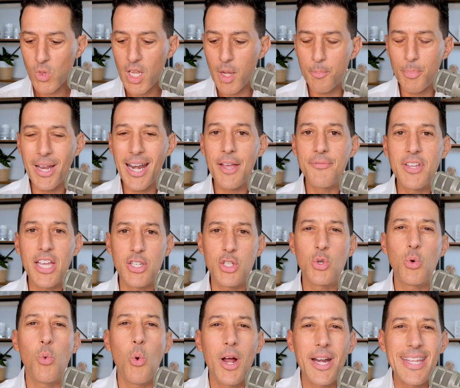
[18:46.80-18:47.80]
But I've got
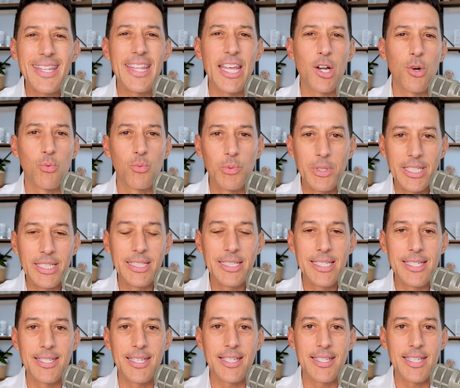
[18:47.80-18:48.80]
20 that are
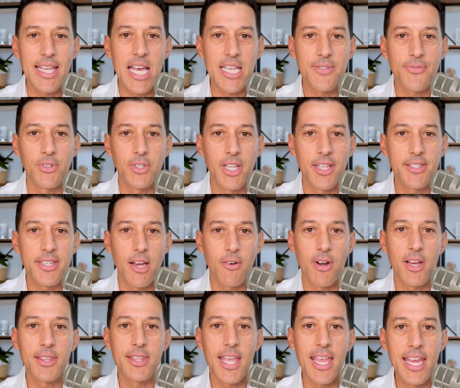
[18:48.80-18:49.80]
really successful, let's say,
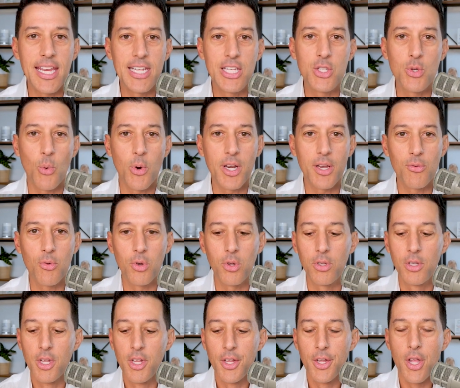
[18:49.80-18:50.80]
right? The 80-20
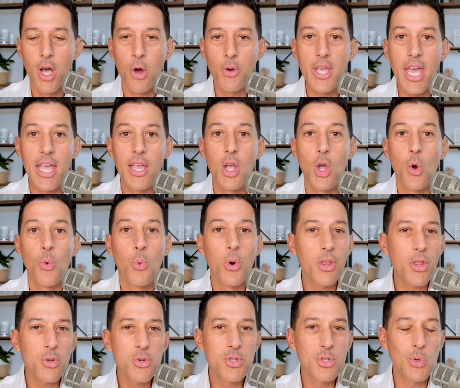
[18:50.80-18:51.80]
rule. Okay, what
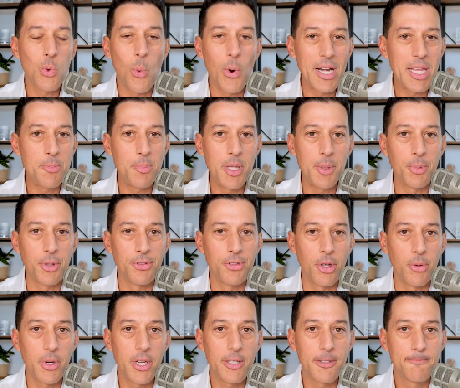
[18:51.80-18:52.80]
are those 20 people
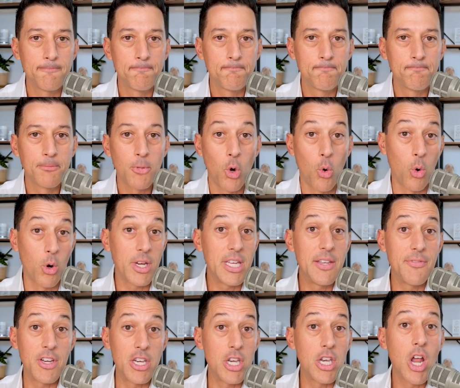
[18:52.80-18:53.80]
doing or
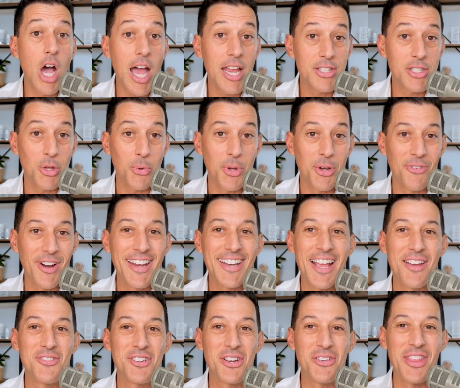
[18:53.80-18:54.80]
even not doing, right?
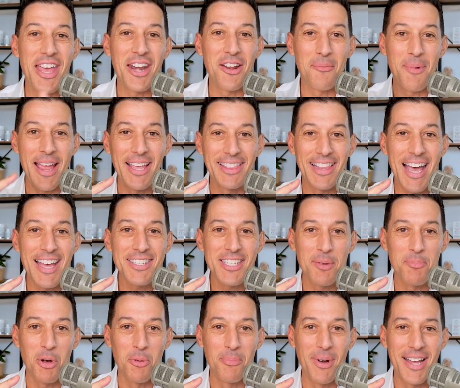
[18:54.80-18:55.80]
I've shared that on my last
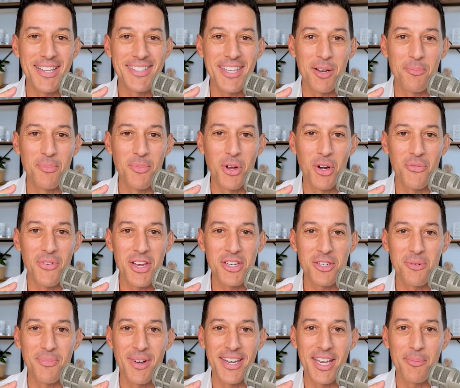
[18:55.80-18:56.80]
couple of Mindset and
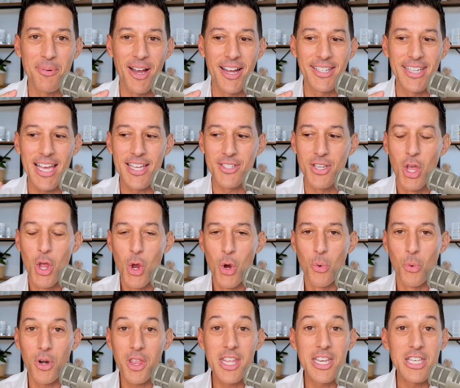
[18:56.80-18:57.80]
Motivation Monday podcast.
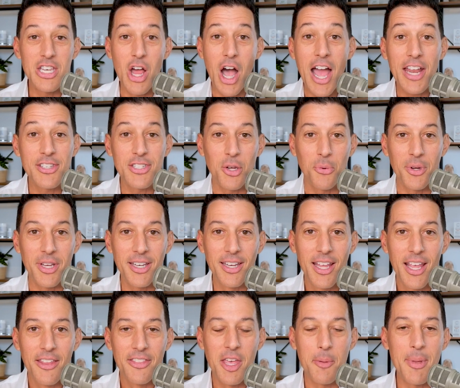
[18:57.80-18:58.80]
What are they not
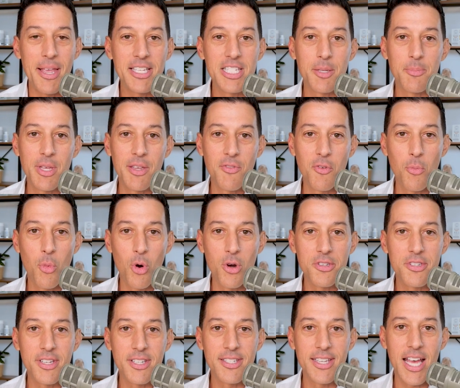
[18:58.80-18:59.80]
doing that makes them even more
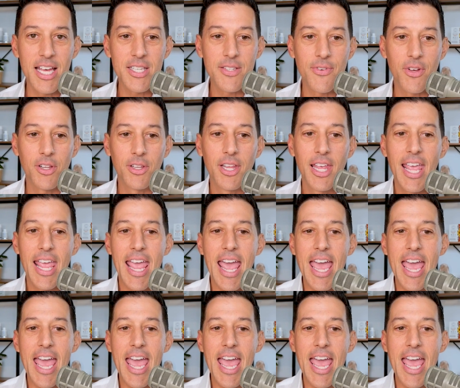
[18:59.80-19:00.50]
successful?